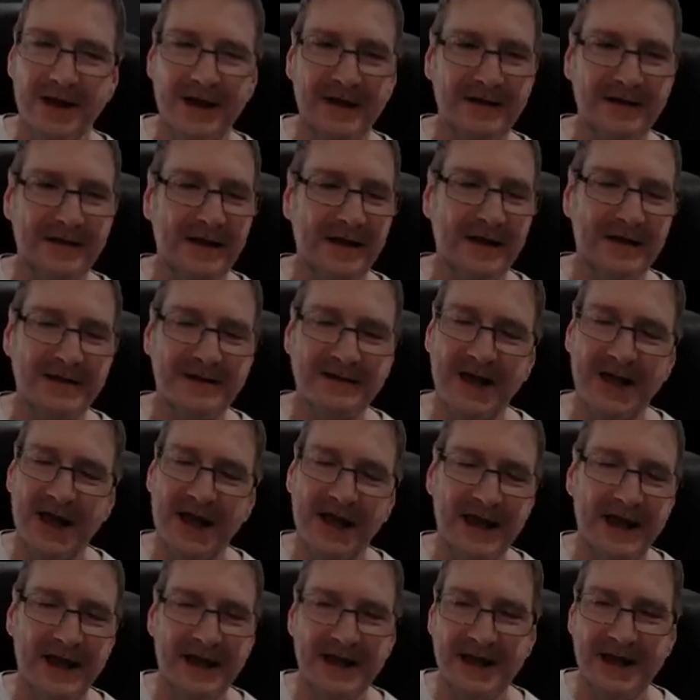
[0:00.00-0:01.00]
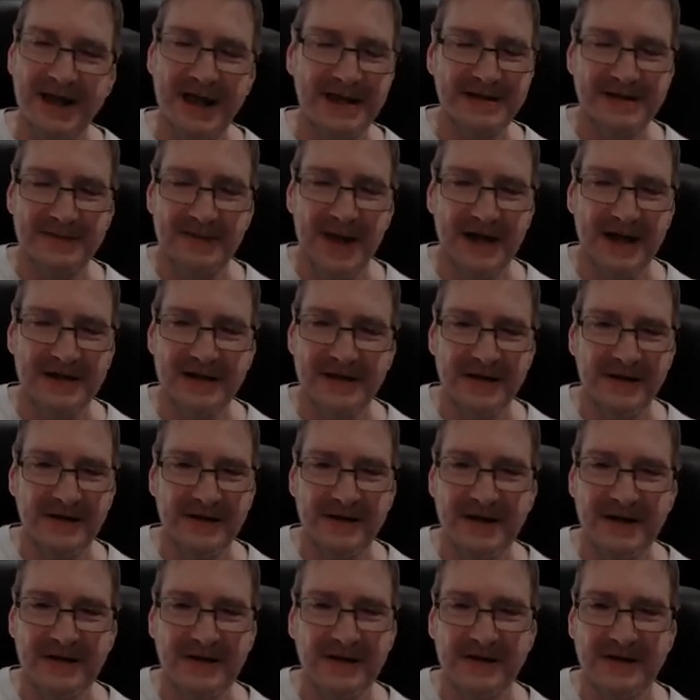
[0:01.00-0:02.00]
it gets back to the
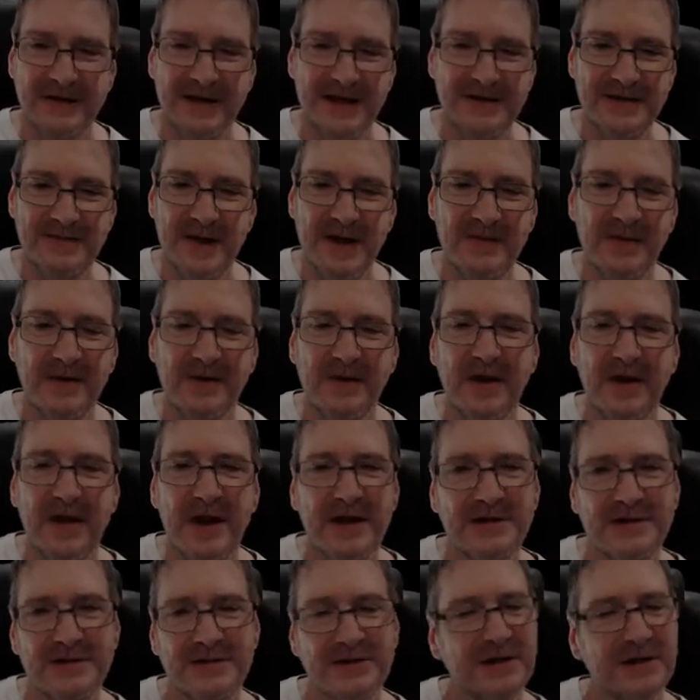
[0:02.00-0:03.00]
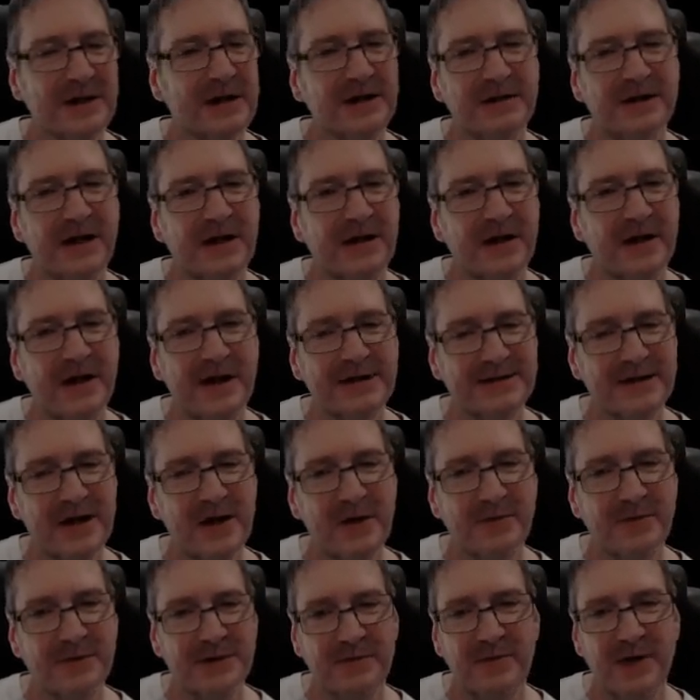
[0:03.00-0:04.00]
thing that these people like doing it. They like
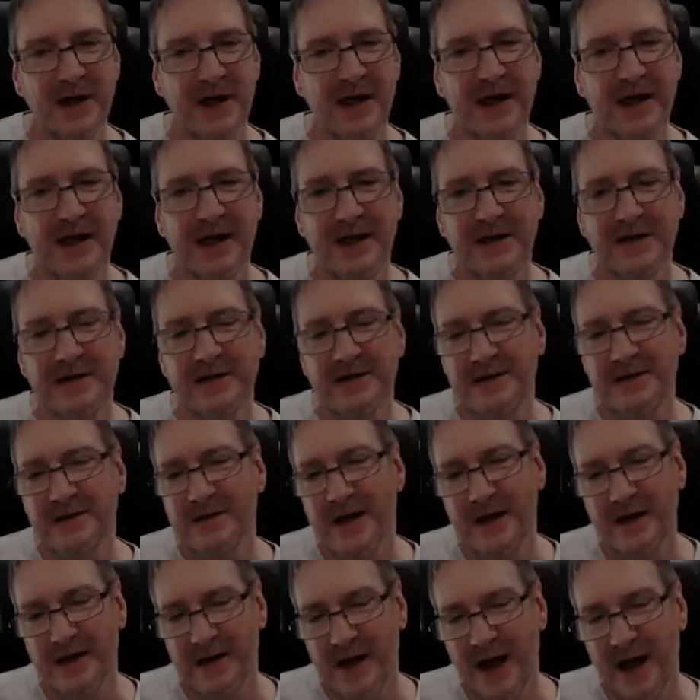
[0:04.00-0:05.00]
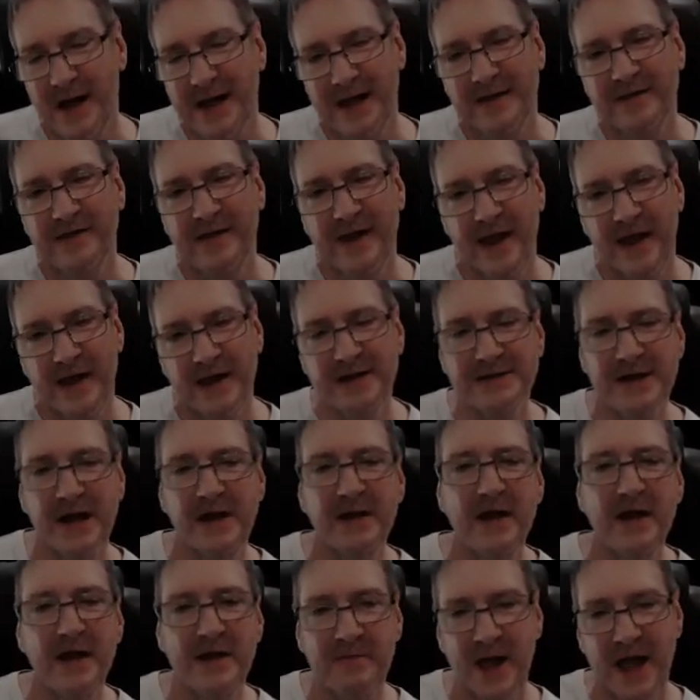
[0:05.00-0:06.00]
sculpting by hand. I, I get that, because
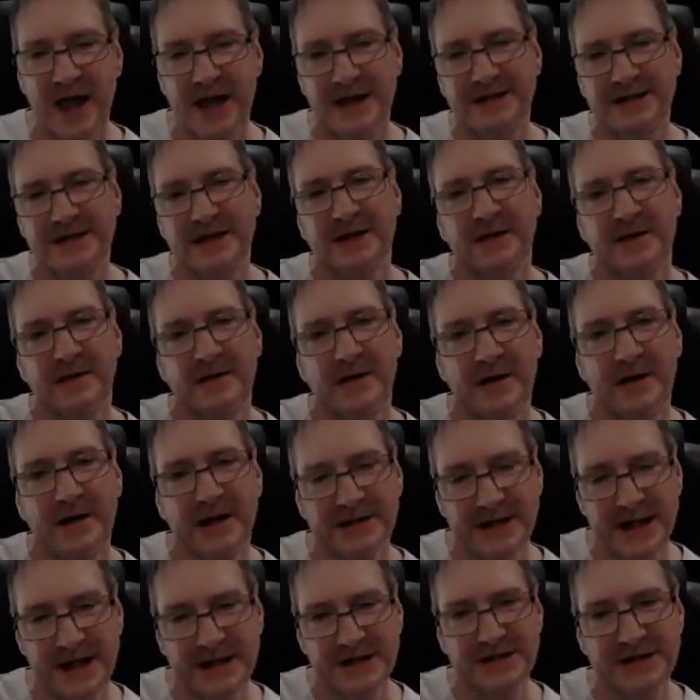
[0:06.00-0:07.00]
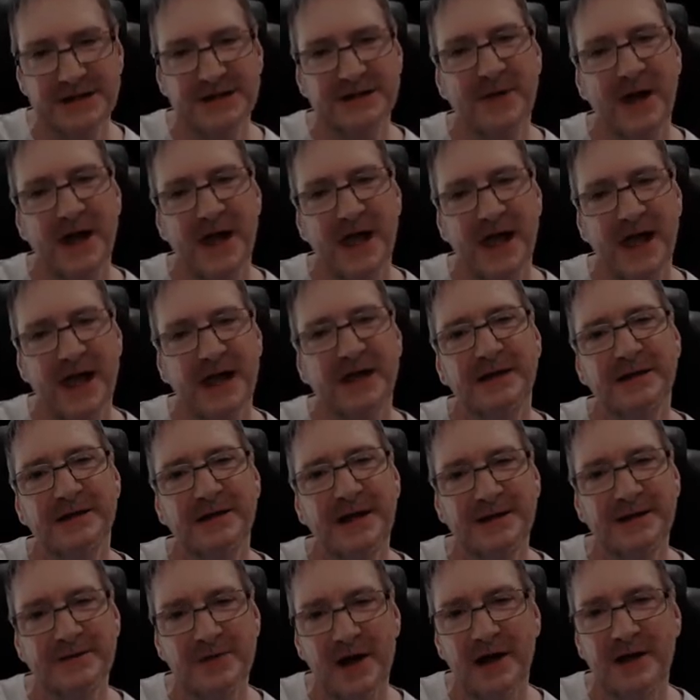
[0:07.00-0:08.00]
I like painting our textures by hand.
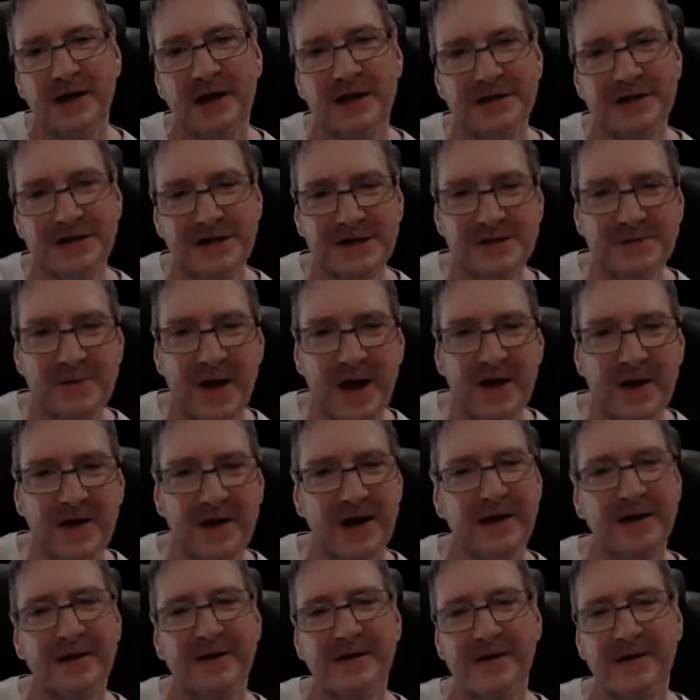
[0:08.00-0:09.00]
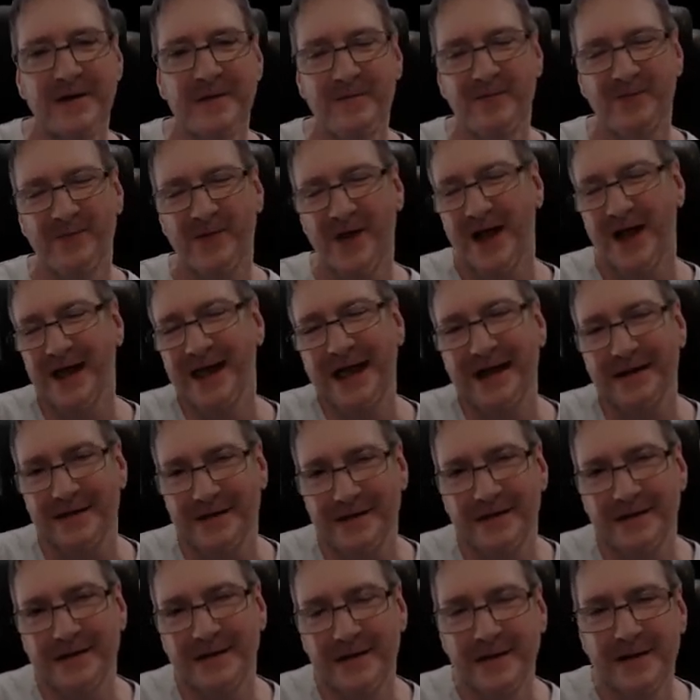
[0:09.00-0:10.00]
That's why I like to use Mari. I get
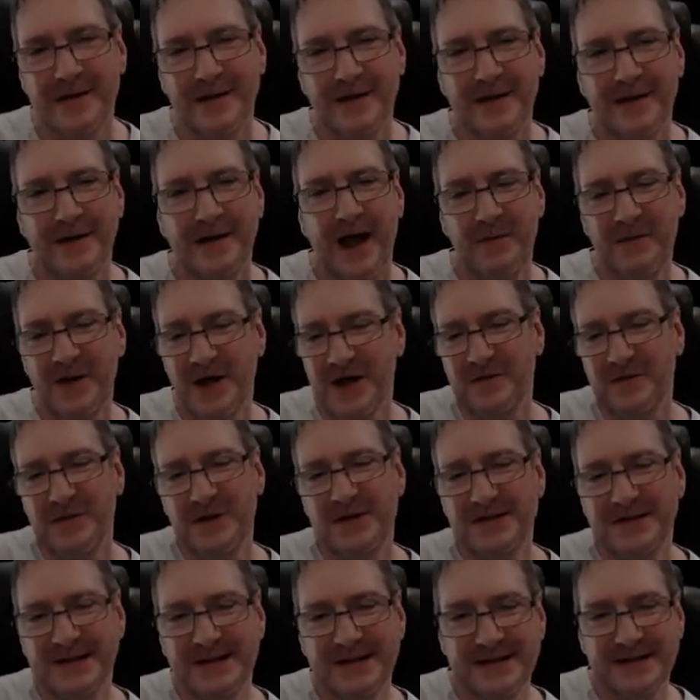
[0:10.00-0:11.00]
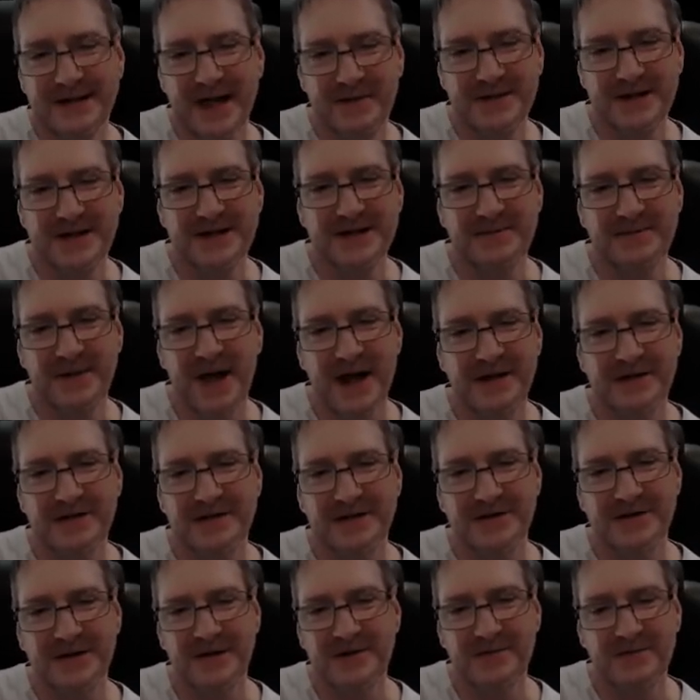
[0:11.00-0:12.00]
it. I'm going to be using Substance
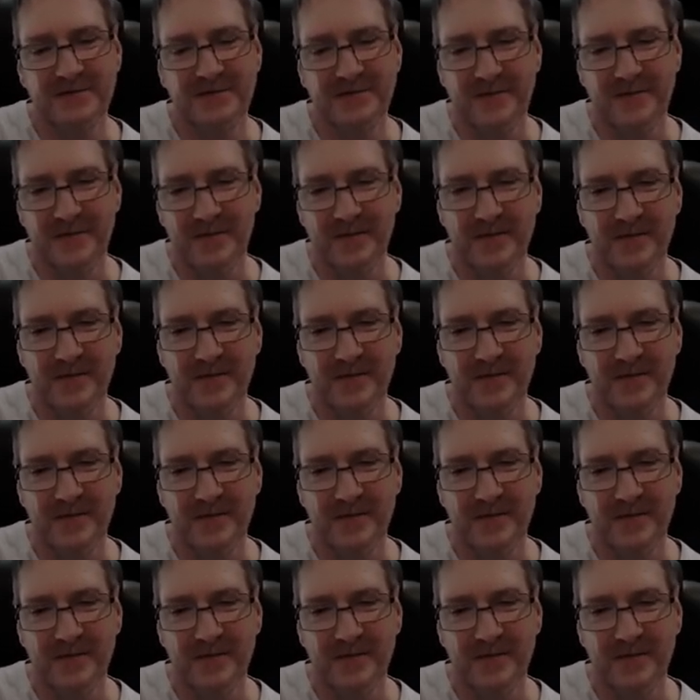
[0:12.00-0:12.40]
Painter to do